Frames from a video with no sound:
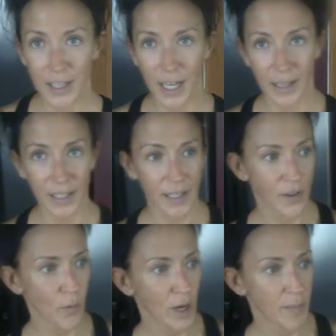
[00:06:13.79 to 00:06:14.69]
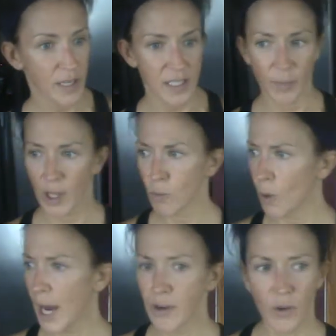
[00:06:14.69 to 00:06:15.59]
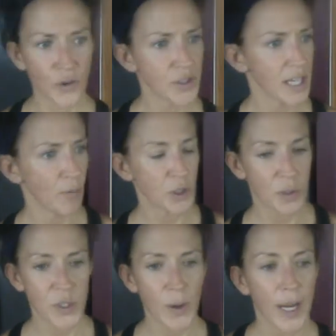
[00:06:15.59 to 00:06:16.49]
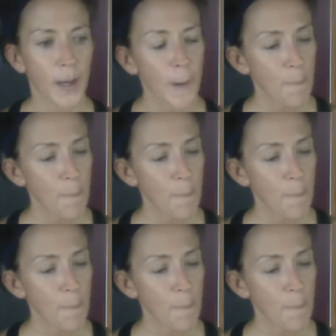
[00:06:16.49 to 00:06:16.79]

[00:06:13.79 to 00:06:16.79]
and then I'd lean the other way because I'm like, well, I don't understand which one's right.